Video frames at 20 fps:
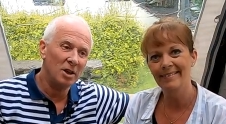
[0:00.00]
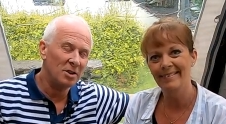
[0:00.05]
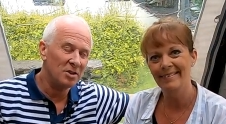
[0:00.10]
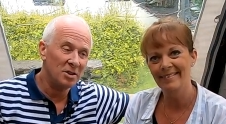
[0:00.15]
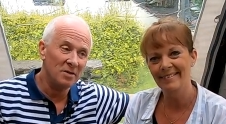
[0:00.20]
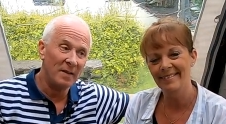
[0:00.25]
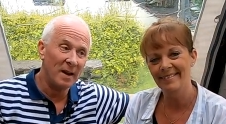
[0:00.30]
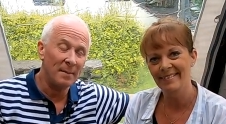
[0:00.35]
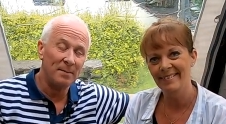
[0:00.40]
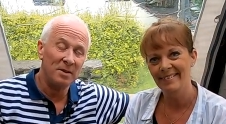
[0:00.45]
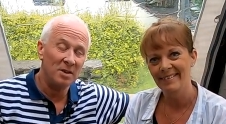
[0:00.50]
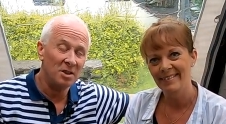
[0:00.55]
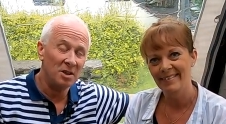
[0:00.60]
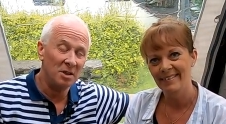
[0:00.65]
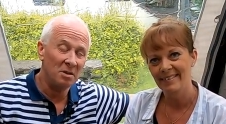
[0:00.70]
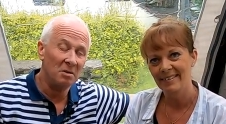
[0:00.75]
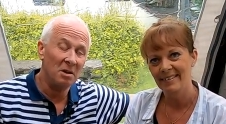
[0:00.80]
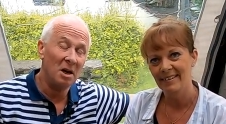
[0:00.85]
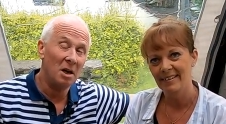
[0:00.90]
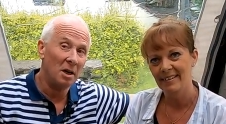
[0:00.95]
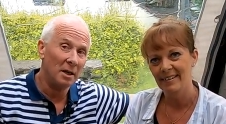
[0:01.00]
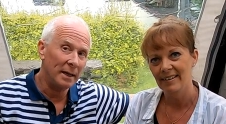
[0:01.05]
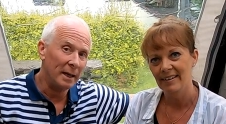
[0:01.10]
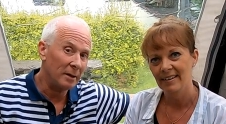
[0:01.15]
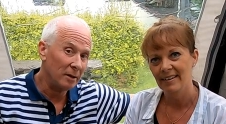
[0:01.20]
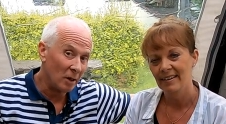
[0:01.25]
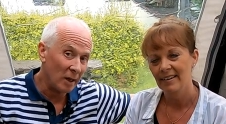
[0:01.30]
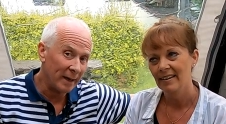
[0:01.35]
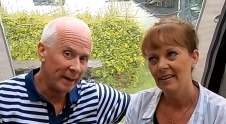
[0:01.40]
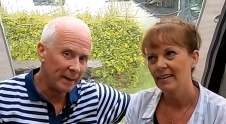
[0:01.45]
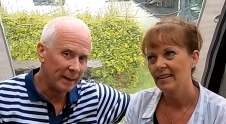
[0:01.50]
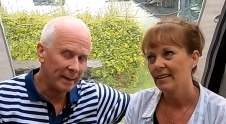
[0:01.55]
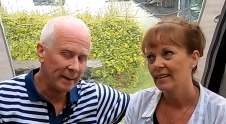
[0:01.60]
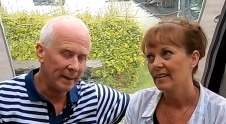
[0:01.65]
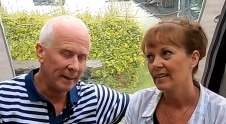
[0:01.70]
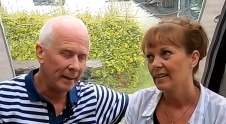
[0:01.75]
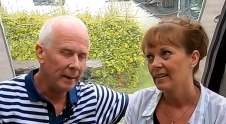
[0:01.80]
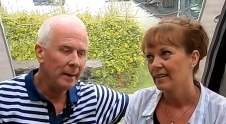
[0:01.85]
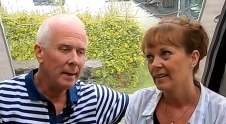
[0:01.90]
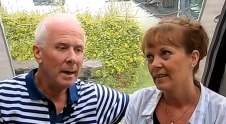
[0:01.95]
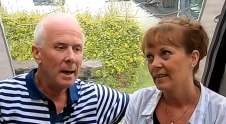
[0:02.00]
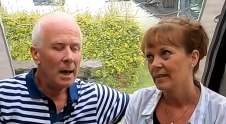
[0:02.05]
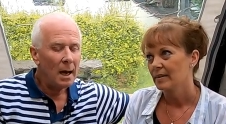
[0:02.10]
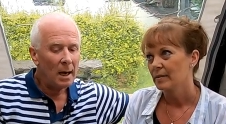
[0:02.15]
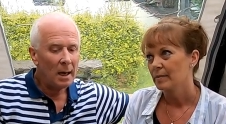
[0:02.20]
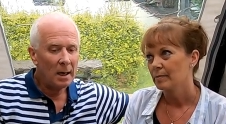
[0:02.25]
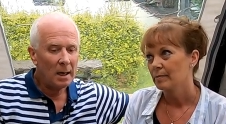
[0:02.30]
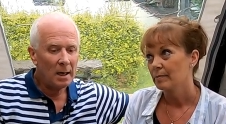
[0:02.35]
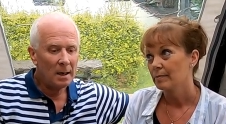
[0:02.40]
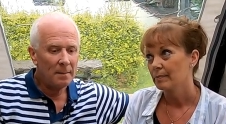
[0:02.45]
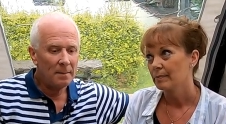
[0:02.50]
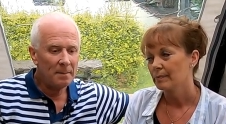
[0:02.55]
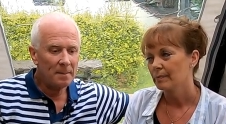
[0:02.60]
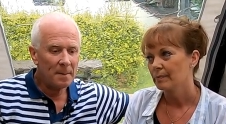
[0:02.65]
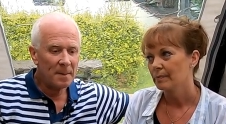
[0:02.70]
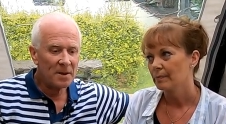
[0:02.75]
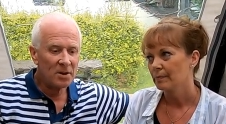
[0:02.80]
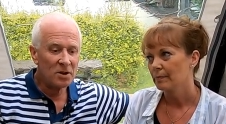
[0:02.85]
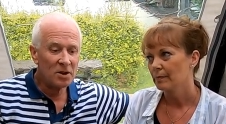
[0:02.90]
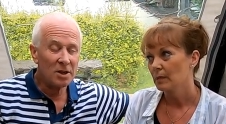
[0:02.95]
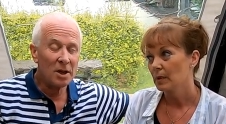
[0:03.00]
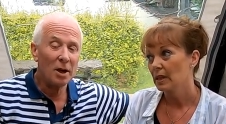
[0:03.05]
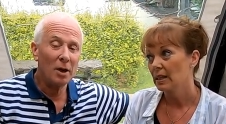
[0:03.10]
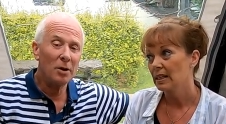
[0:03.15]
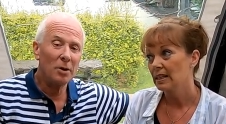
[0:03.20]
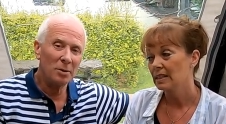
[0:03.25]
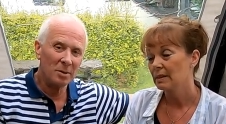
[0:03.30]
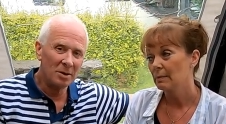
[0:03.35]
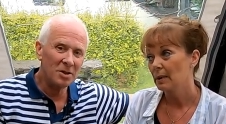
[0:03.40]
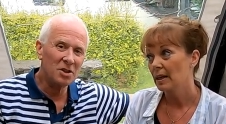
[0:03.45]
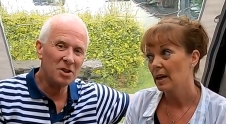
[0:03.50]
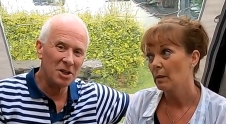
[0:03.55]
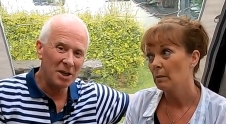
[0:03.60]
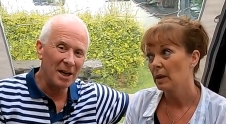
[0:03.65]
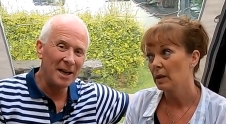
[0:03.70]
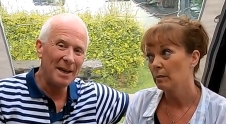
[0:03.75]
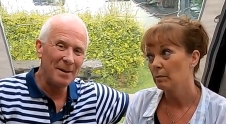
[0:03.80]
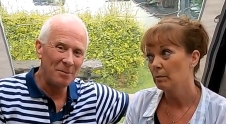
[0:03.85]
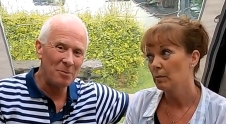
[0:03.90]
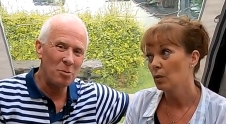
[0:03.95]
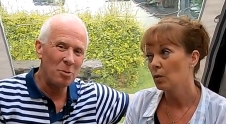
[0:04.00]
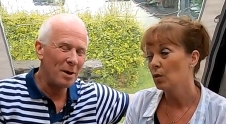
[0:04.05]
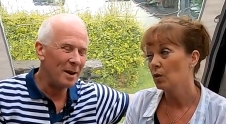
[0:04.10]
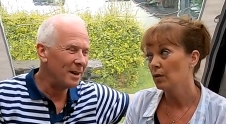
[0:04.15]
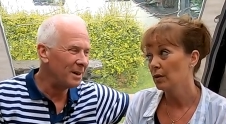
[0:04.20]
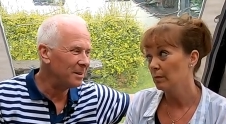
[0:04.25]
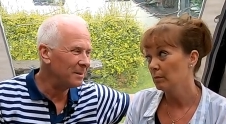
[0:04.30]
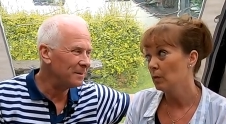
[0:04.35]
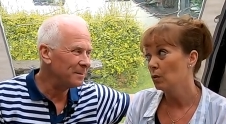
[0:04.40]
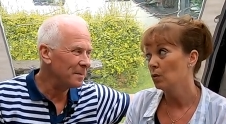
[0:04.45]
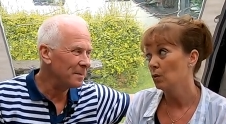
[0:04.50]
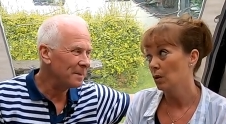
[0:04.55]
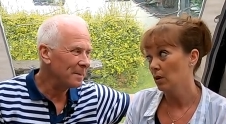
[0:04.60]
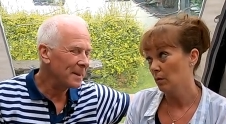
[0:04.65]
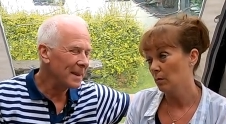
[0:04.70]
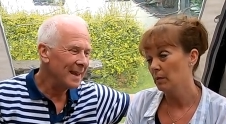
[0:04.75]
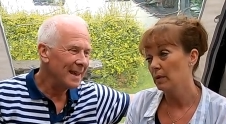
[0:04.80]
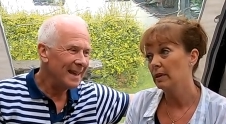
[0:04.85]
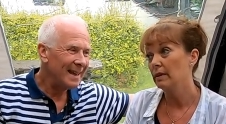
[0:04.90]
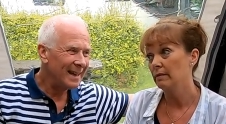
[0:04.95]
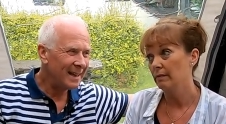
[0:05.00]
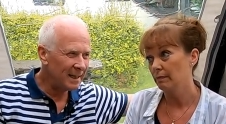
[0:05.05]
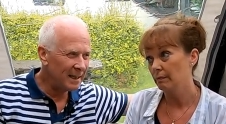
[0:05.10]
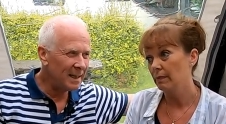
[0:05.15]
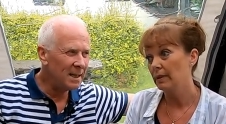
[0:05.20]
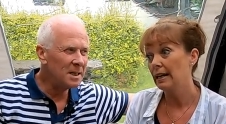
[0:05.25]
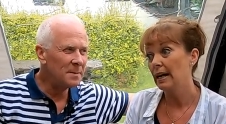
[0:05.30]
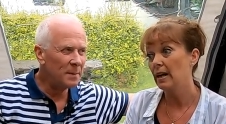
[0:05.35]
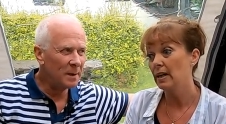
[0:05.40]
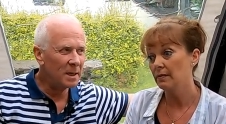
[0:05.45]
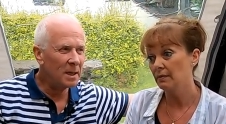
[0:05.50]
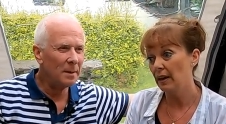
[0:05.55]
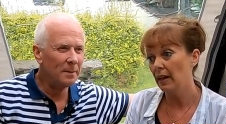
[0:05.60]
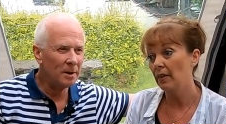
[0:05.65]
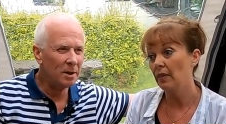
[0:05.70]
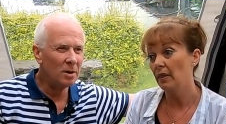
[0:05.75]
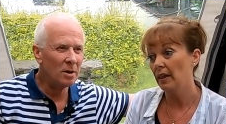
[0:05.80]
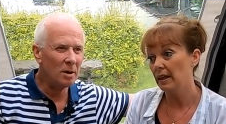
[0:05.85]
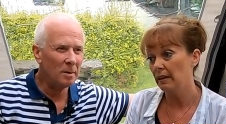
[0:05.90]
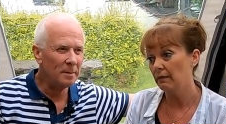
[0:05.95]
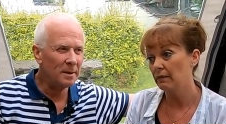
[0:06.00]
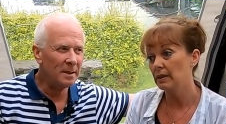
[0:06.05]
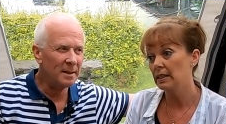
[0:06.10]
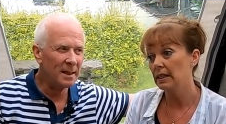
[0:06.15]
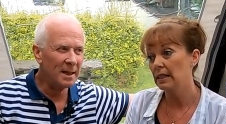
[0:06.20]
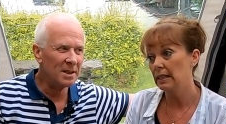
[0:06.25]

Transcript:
Speaker 1: chances of it happening to you are highly unlikely. Um, so well, sleep more well. and more
Speaker 2: common. It is Caravan becoming common,